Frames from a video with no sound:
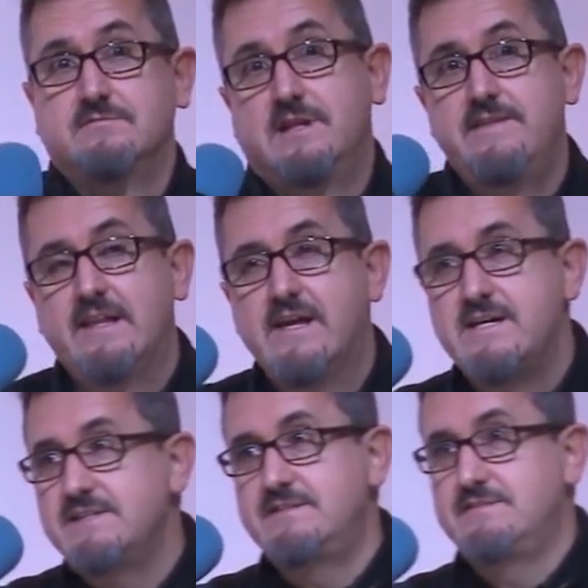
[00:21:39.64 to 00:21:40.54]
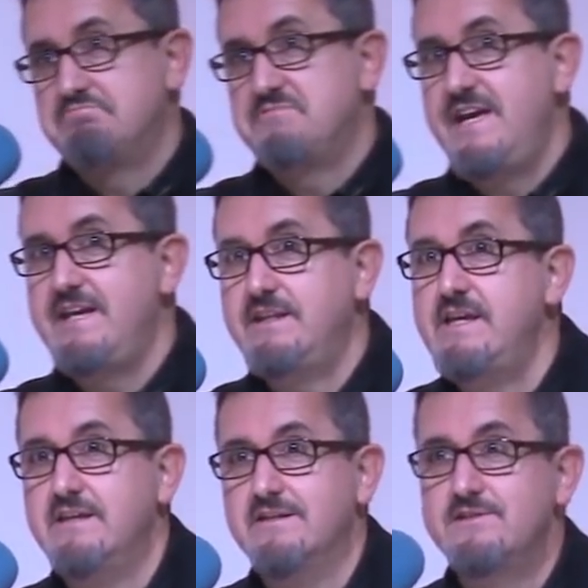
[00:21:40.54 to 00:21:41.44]
in the last 10
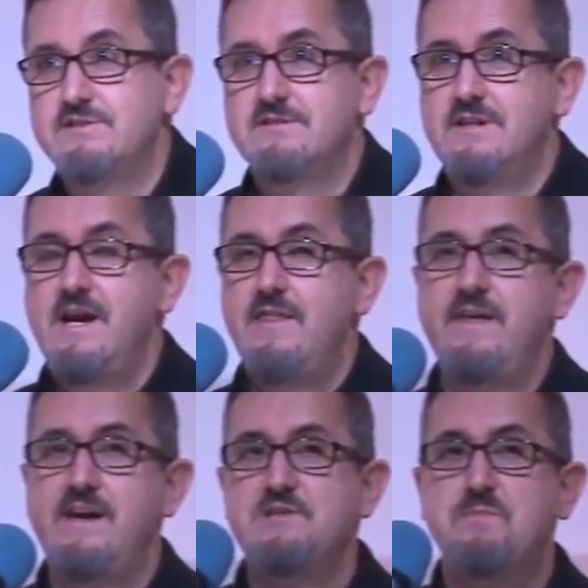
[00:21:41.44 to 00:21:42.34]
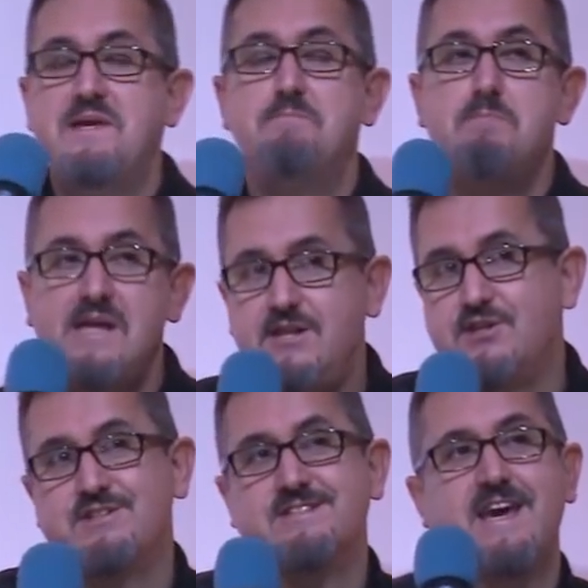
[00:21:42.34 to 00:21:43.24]
years, there has been
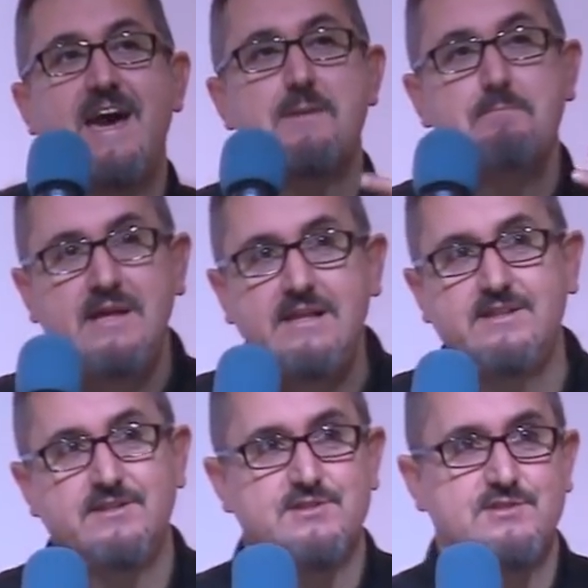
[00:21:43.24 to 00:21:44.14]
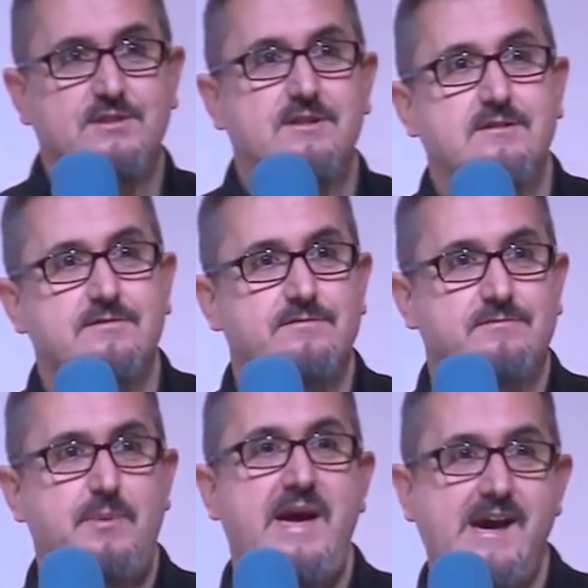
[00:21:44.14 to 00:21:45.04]
millions and millions of
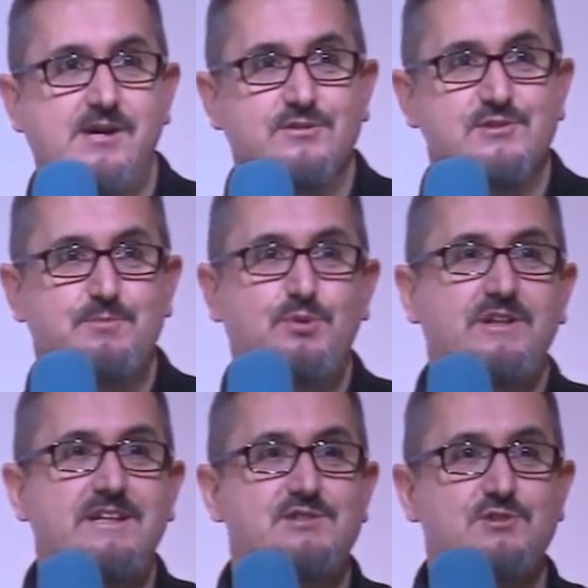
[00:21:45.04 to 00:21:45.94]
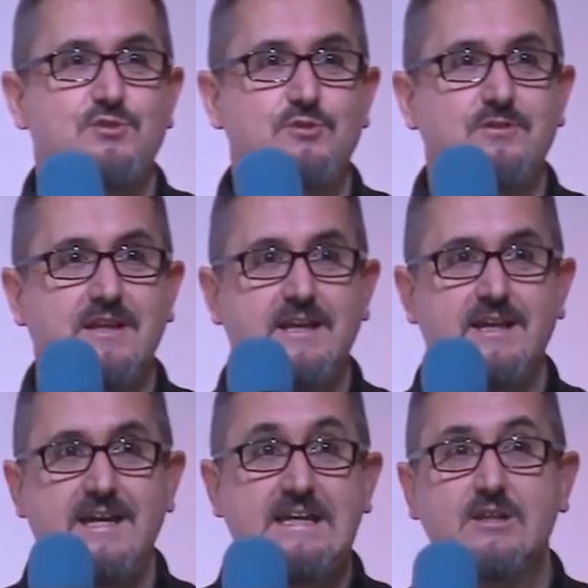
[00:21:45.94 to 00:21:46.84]
pounds put into
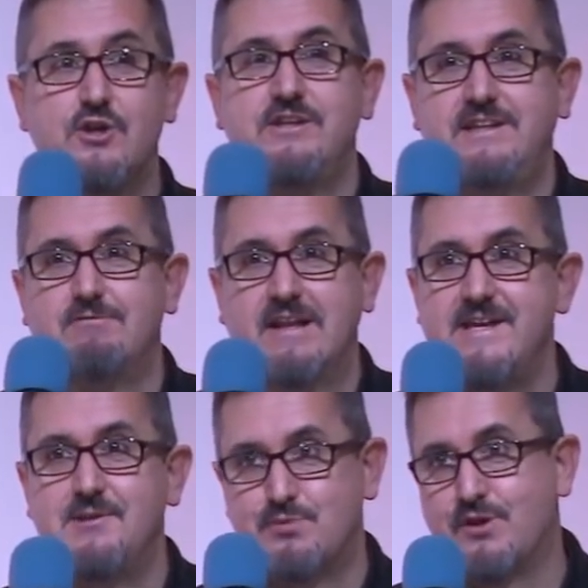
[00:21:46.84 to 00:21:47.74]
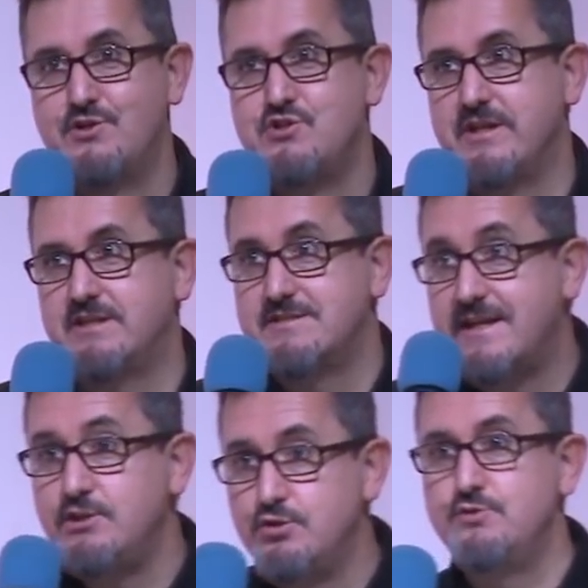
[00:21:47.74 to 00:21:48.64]
e-learning related projects that
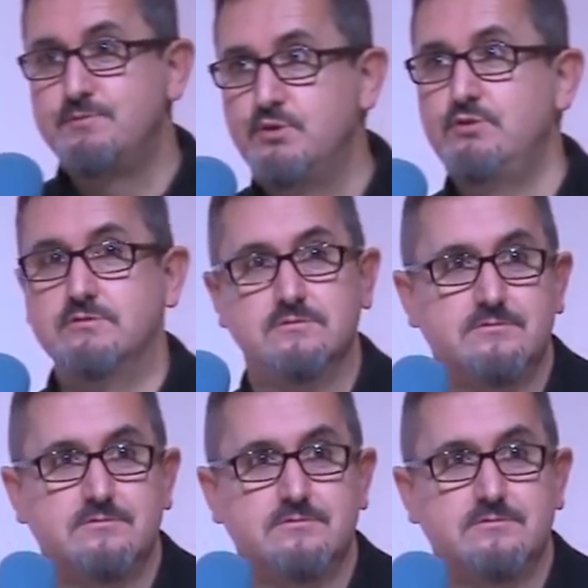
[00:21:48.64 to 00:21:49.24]
use Moodle.